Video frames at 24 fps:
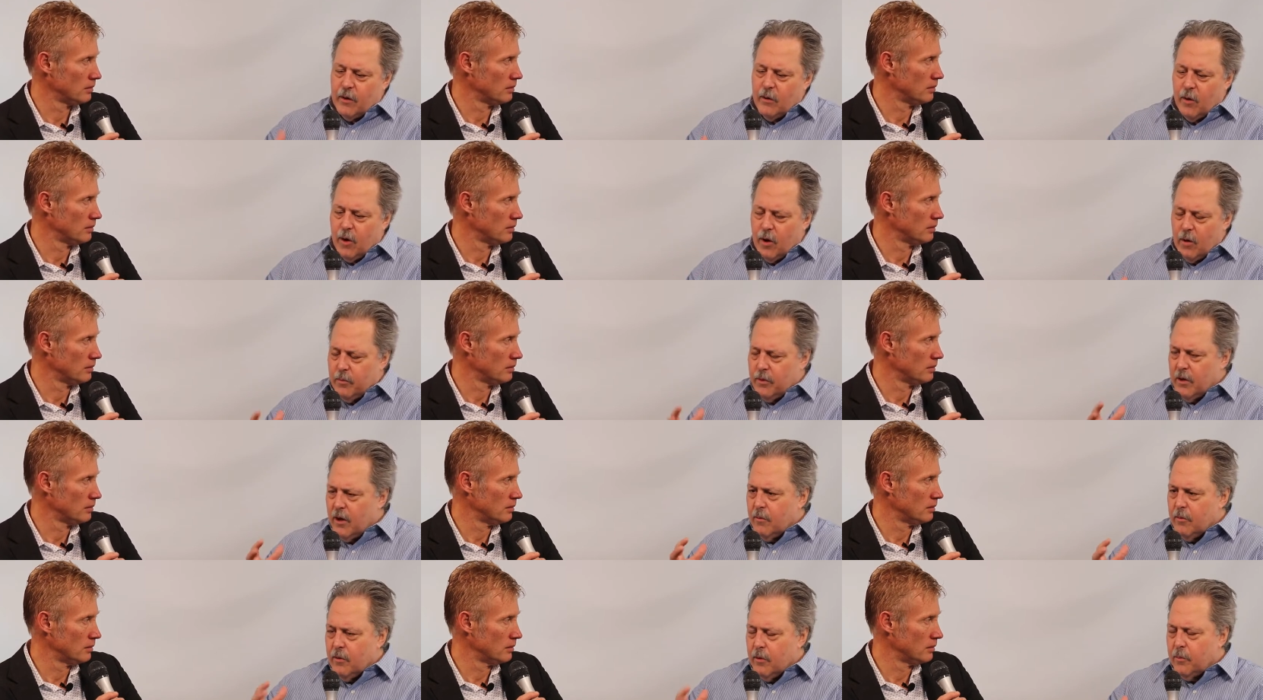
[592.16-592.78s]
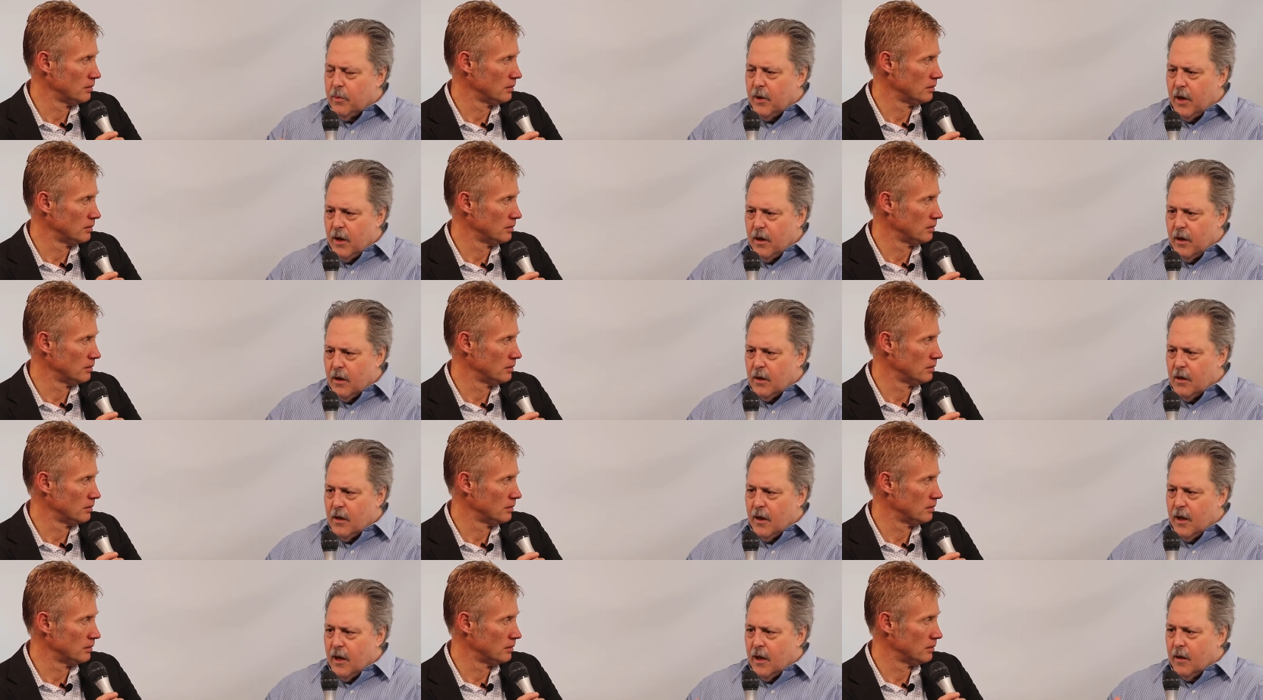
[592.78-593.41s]
Speaker 1: and I want to be able to pay a
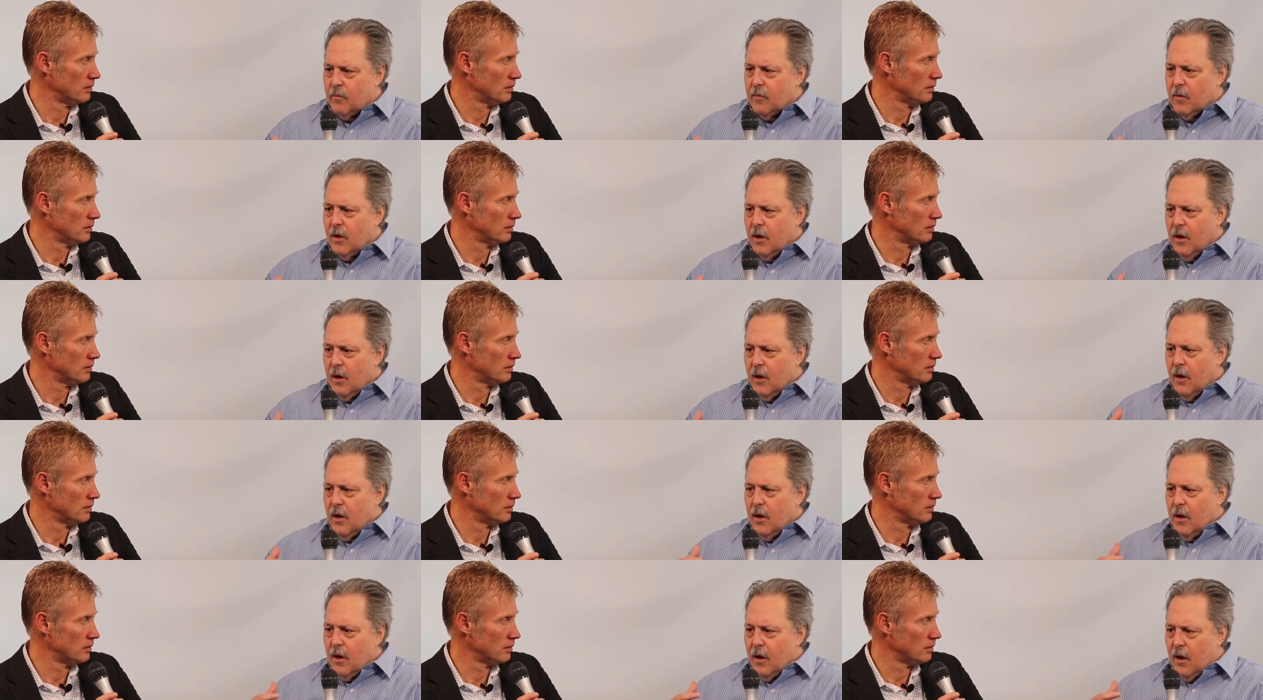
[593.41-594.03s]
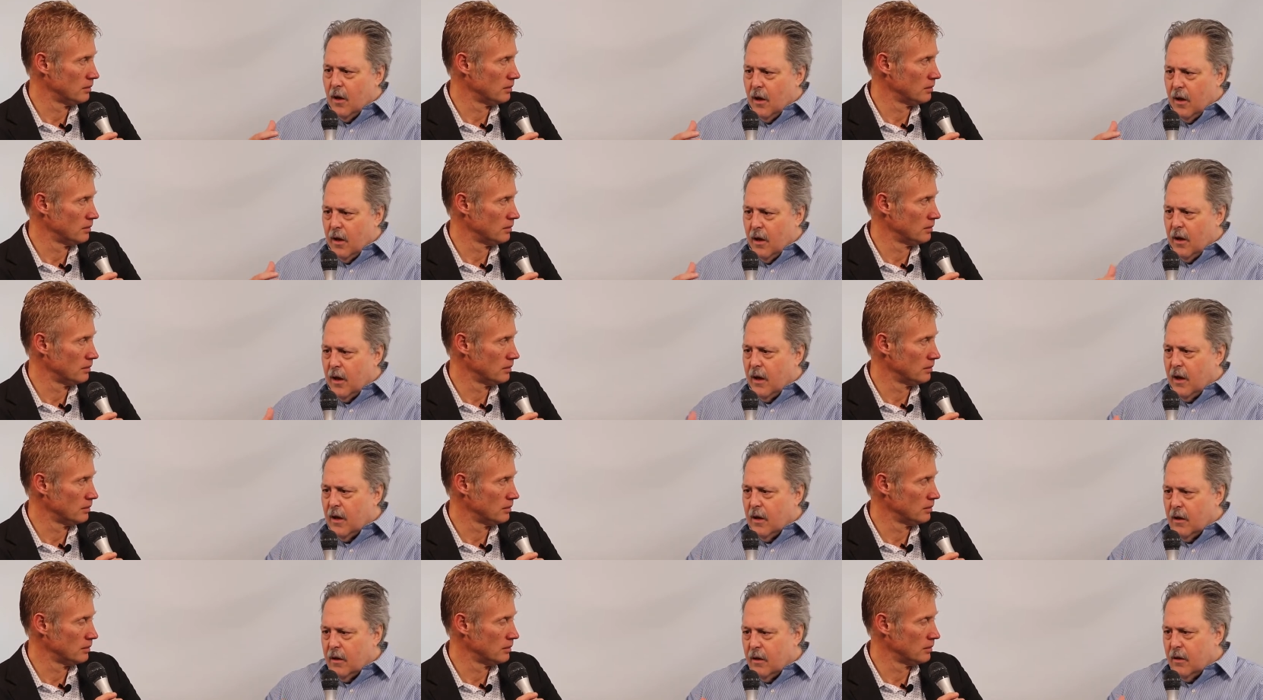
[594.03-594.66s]
claim, uh,
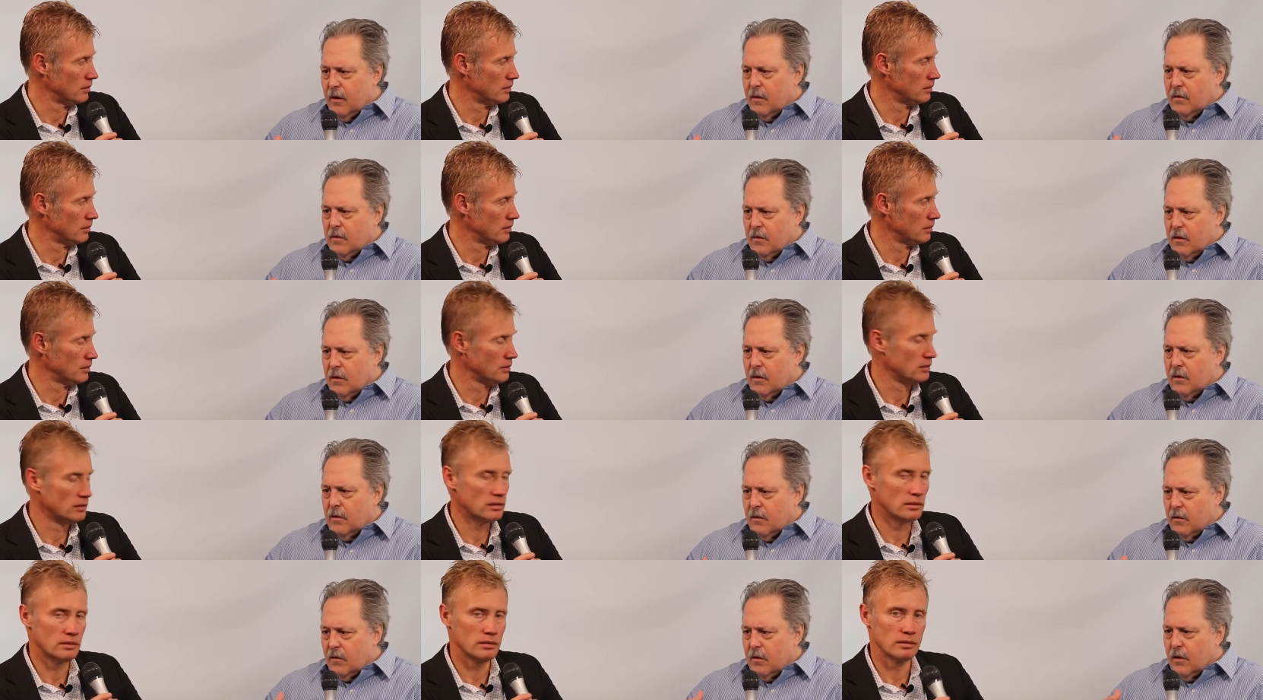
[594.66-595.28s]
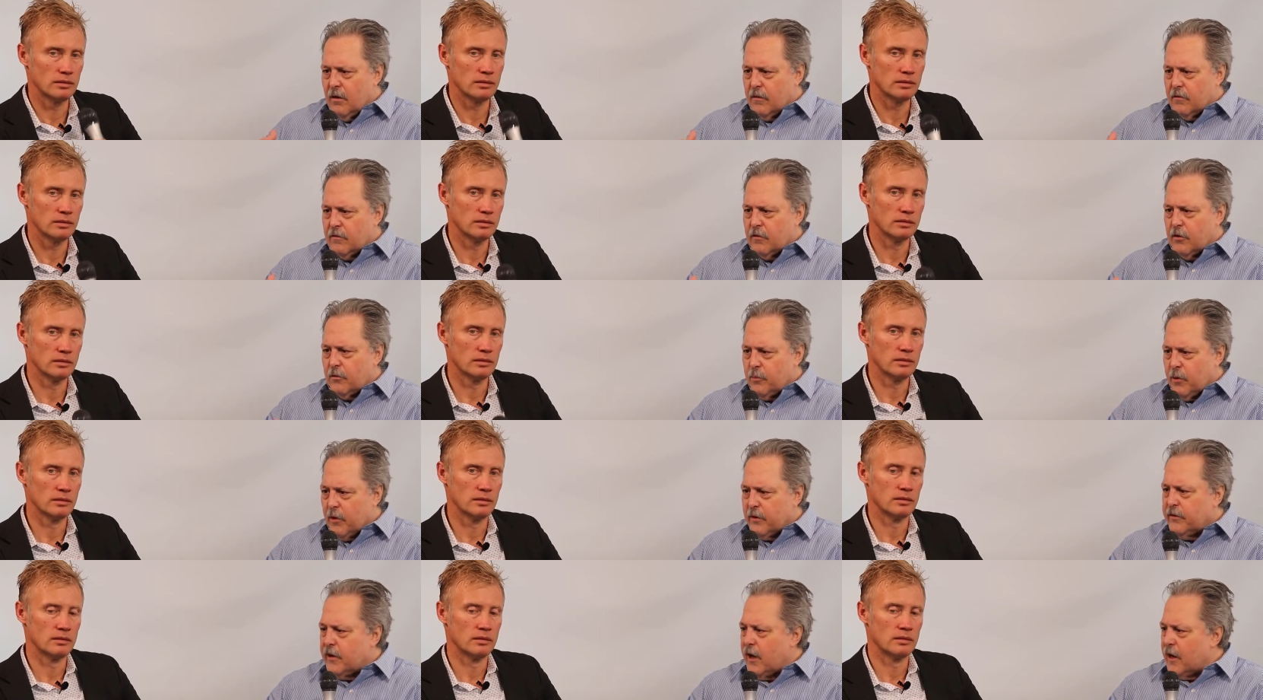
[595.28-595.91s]
is to
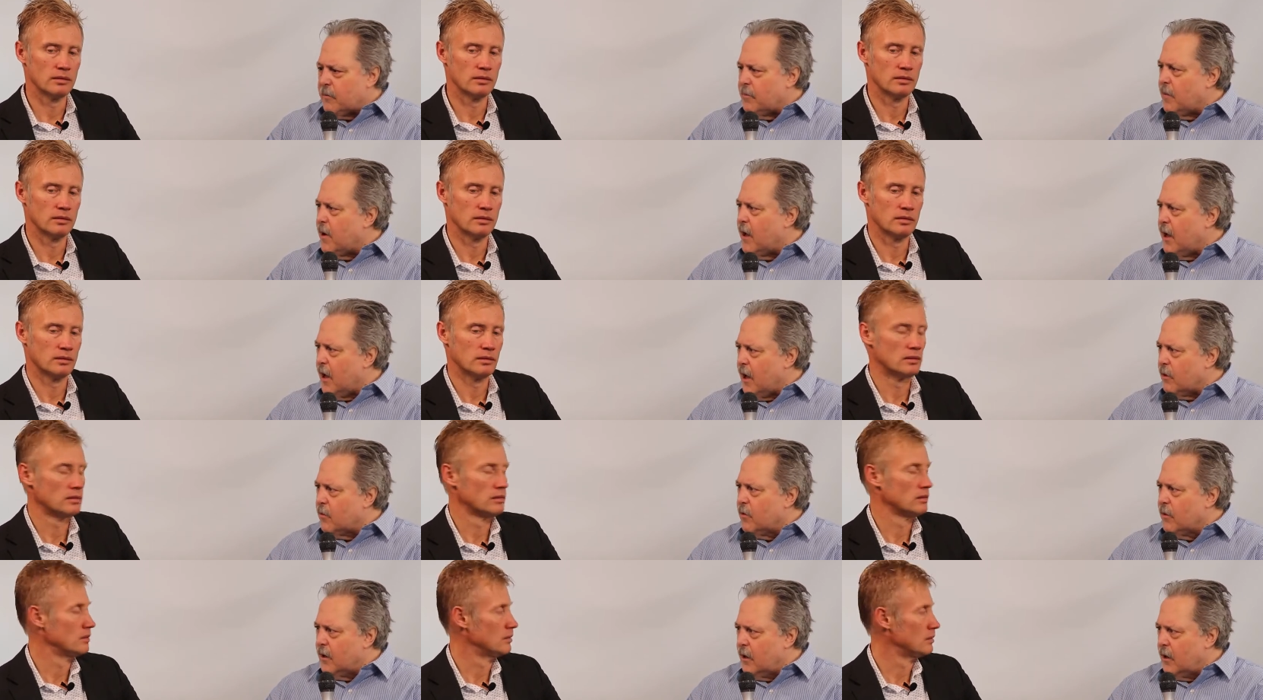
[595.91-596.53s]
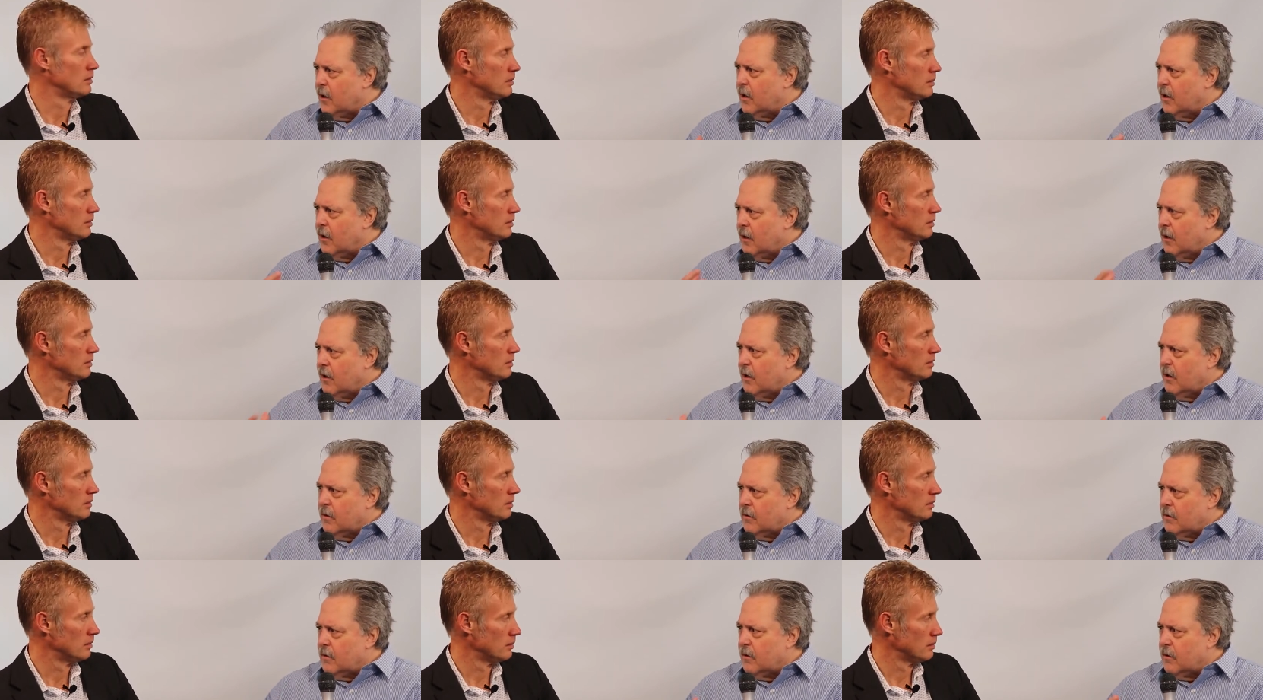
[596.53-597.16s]
protect my equity
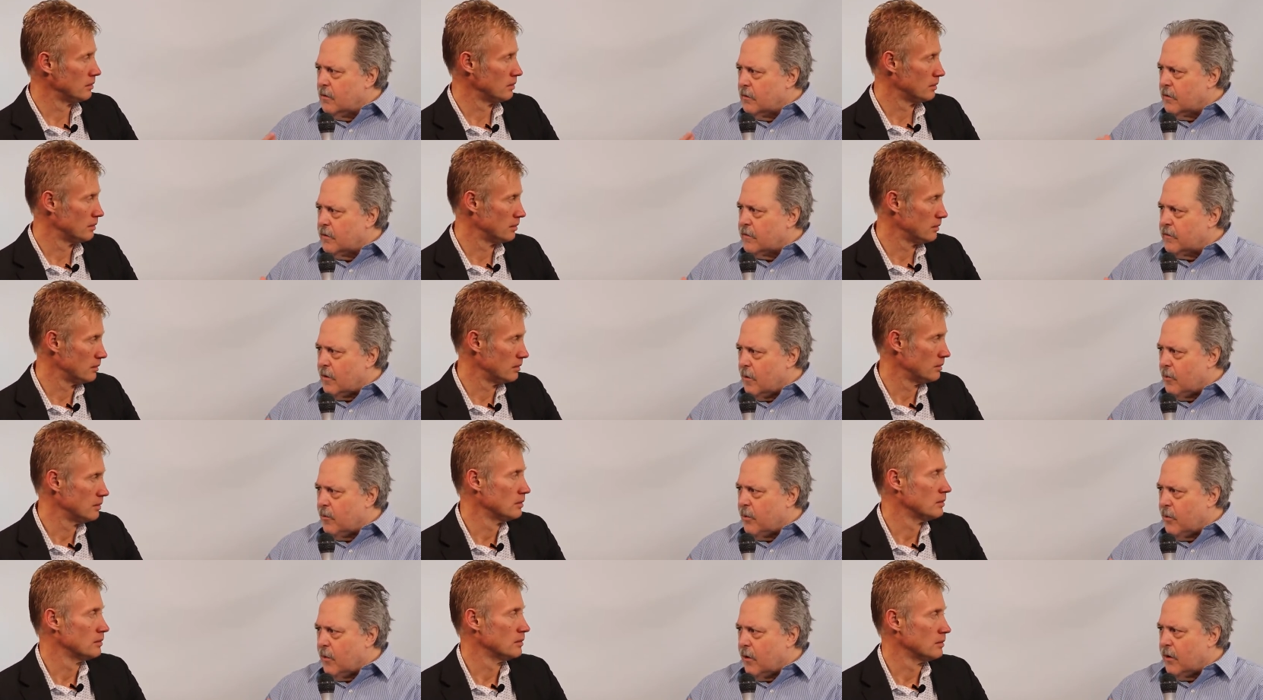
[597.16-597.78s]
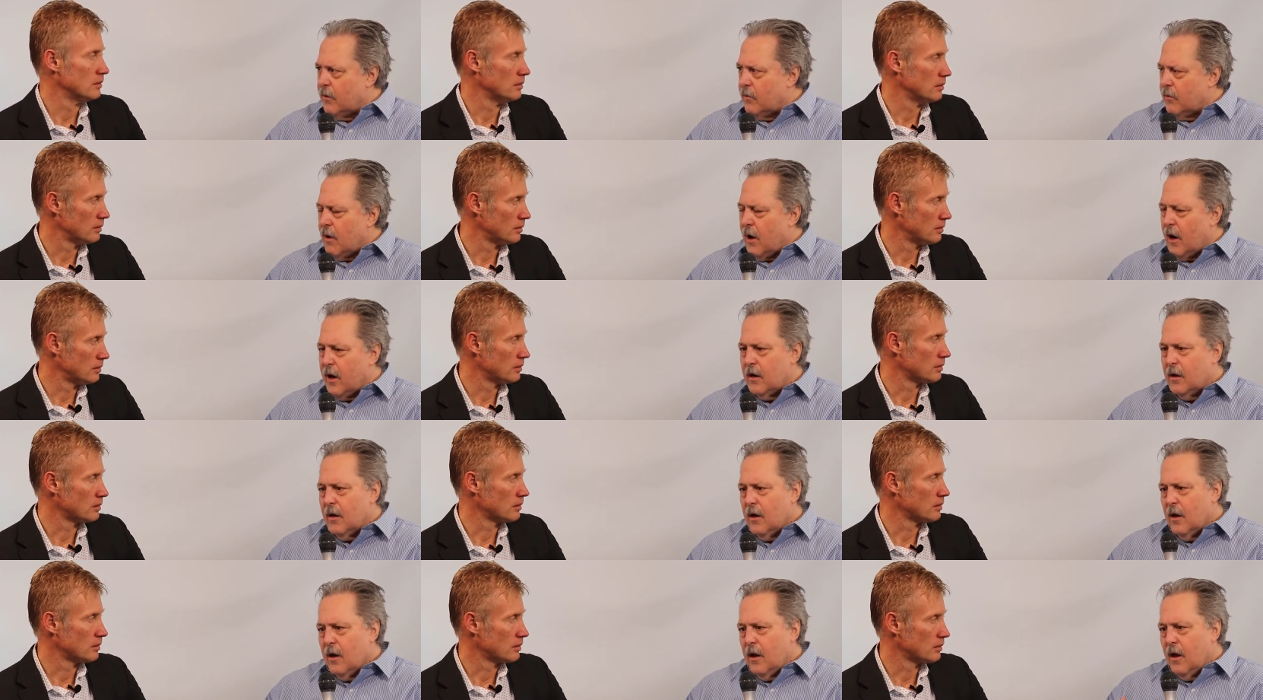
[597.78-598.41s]
to, to some point,
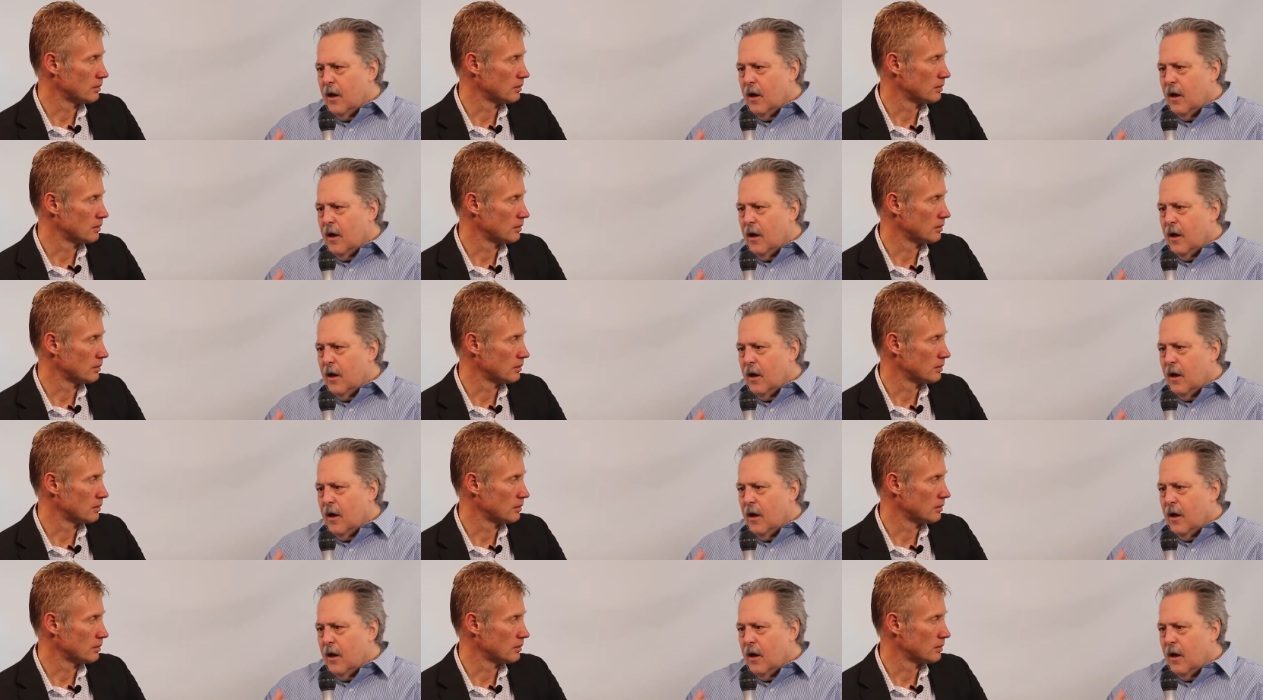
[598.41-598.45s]
right?